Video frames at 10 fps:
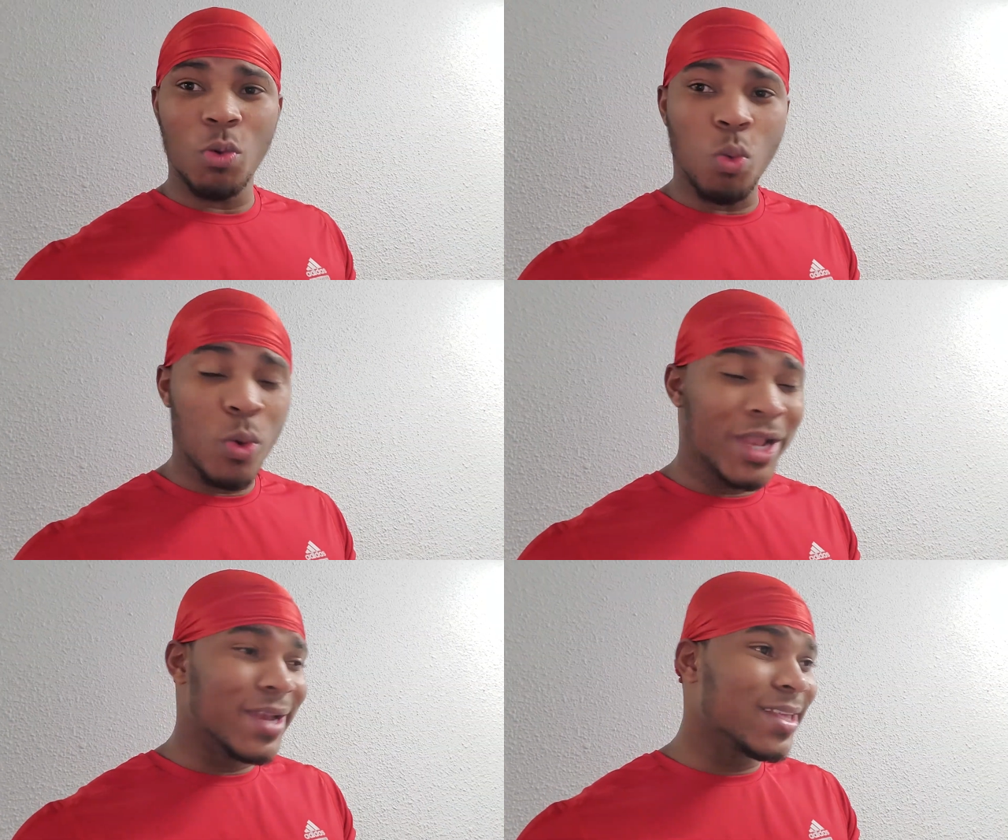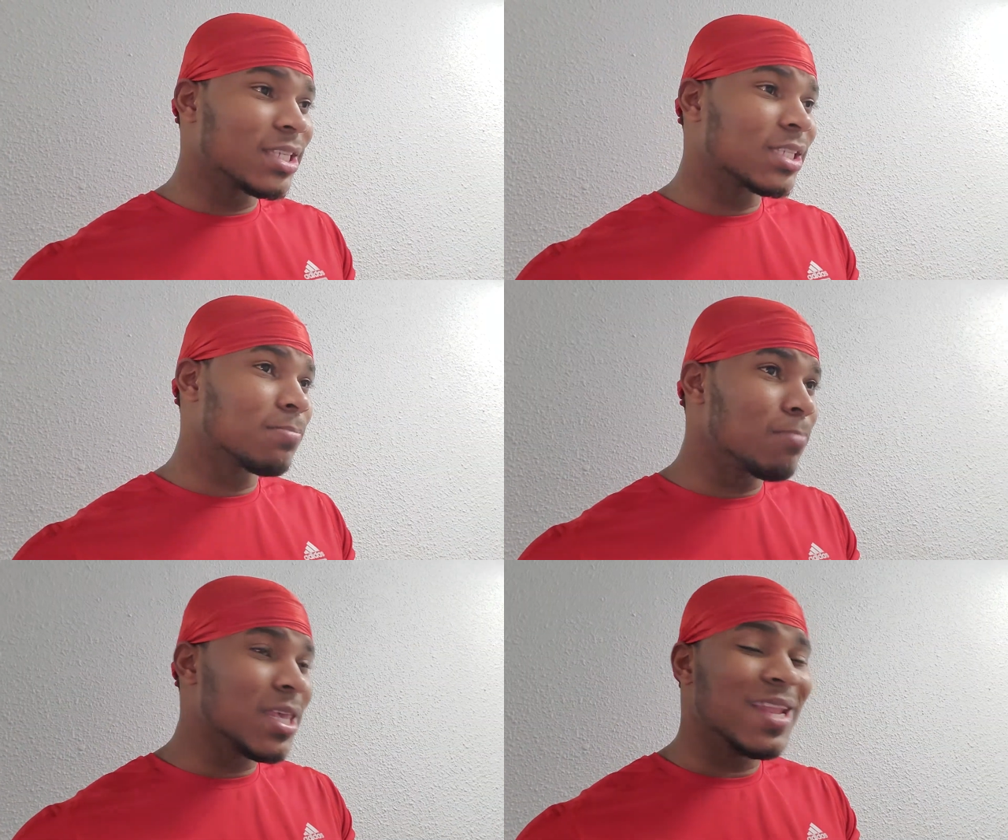will this
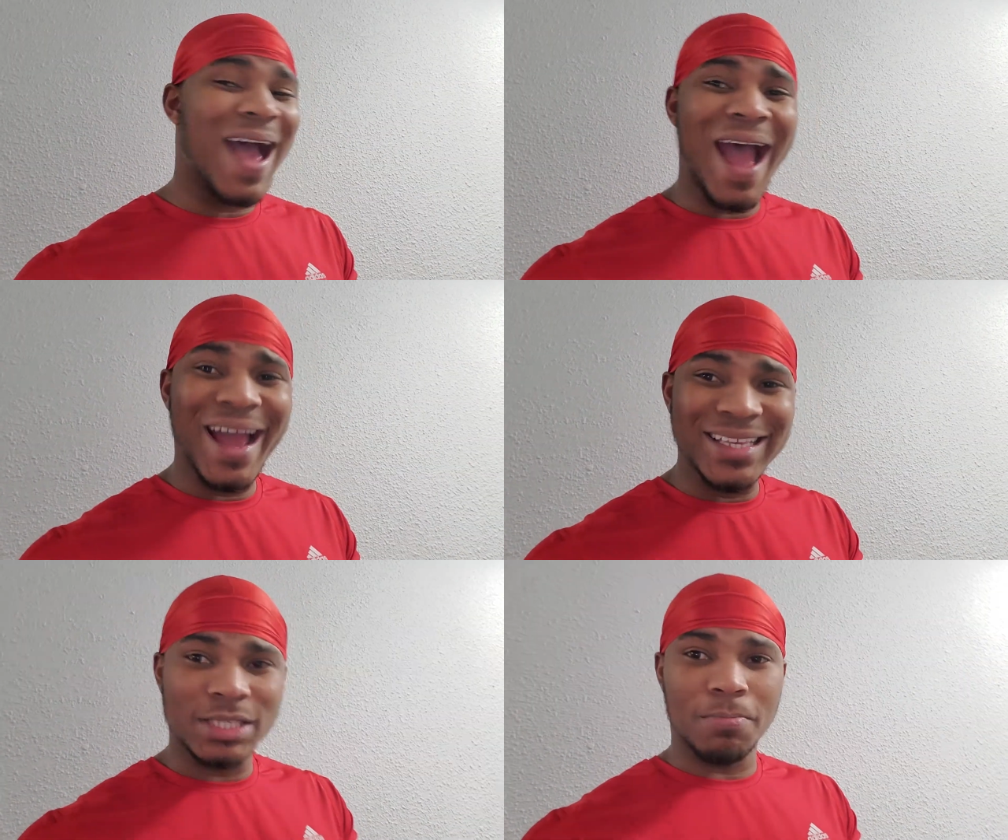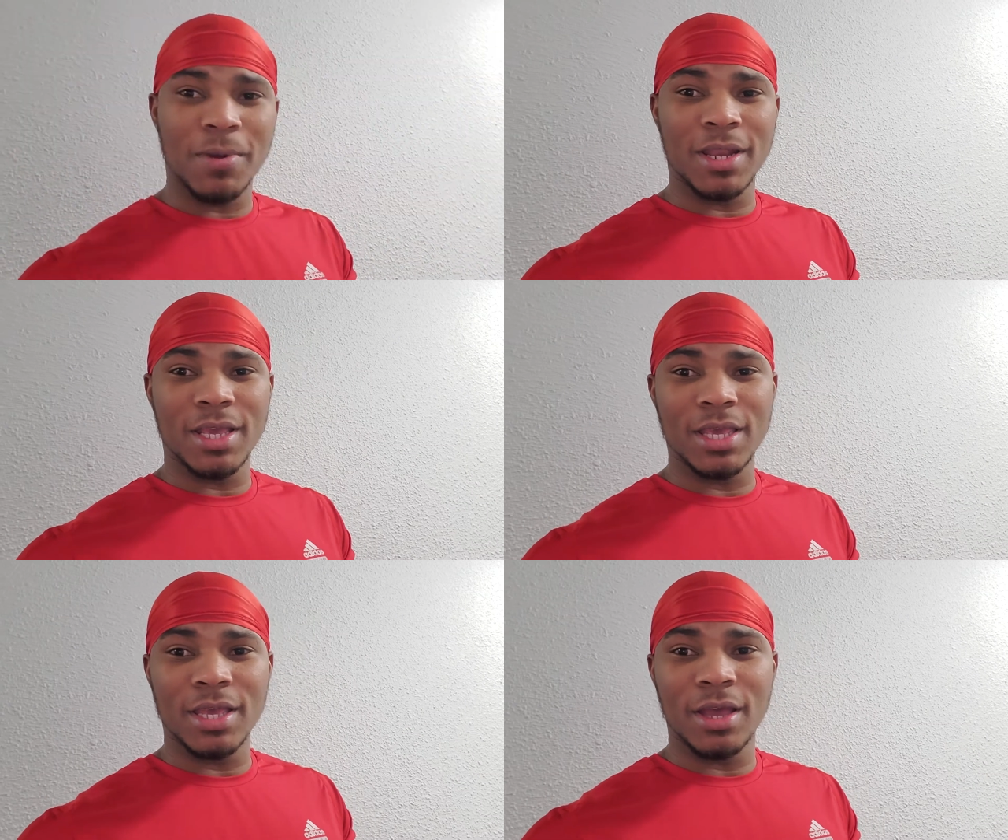be the icing on the
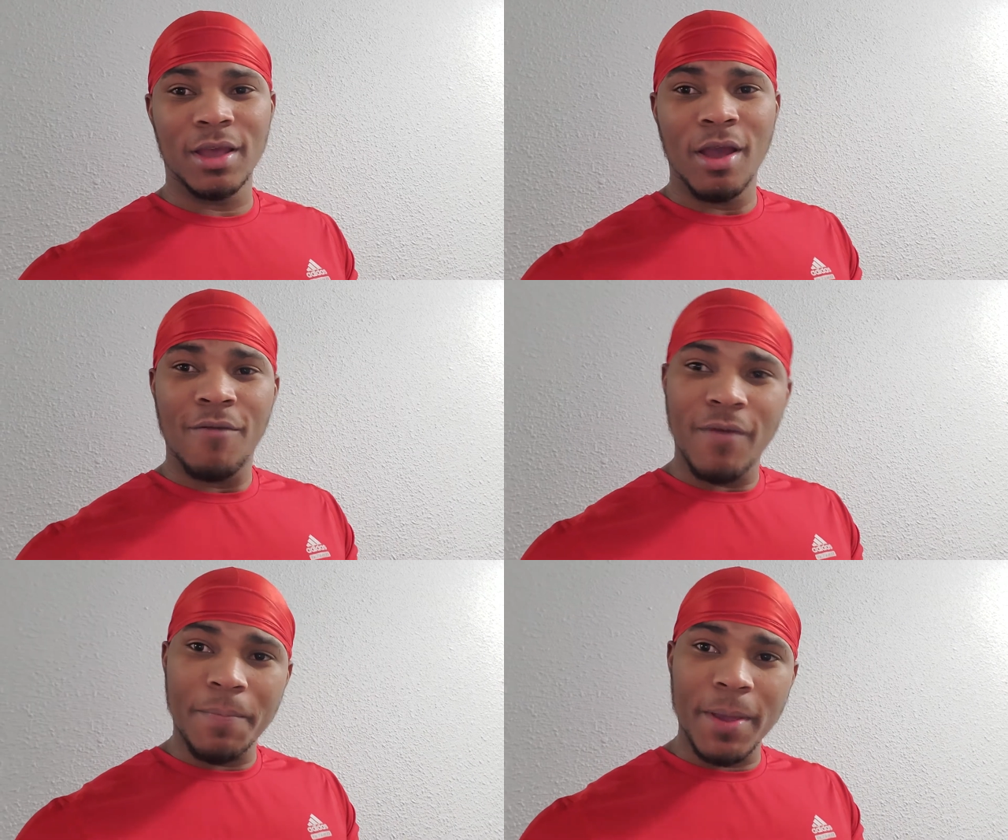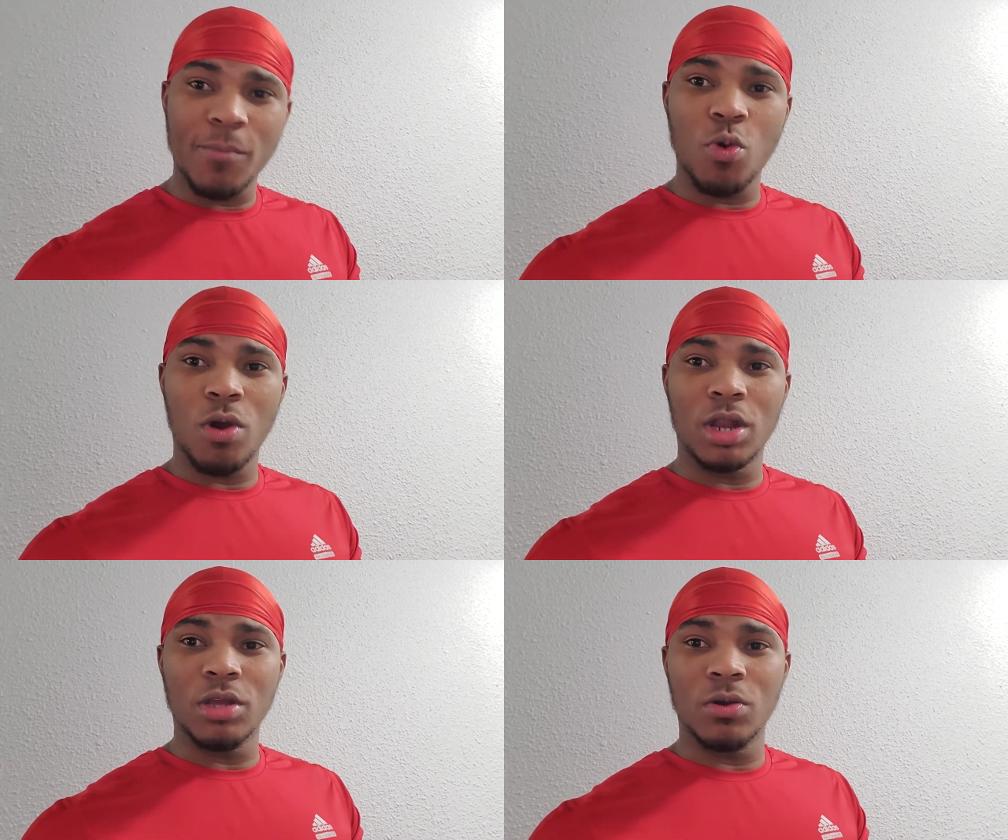cake for Pep
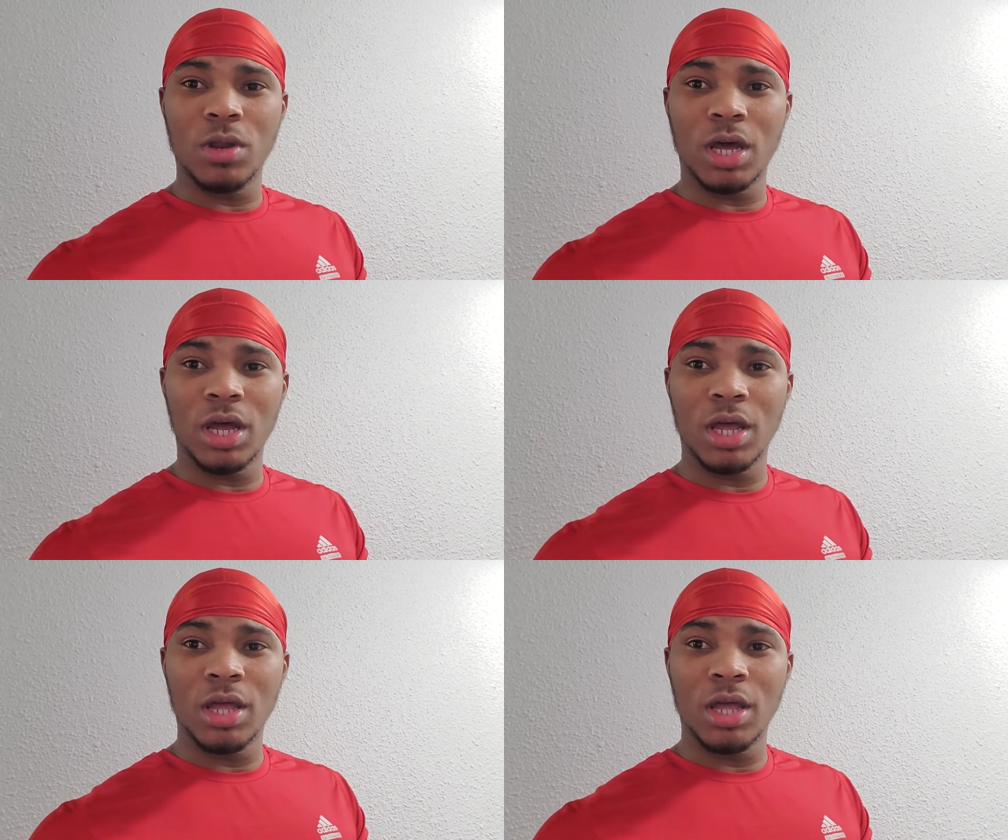Guardiola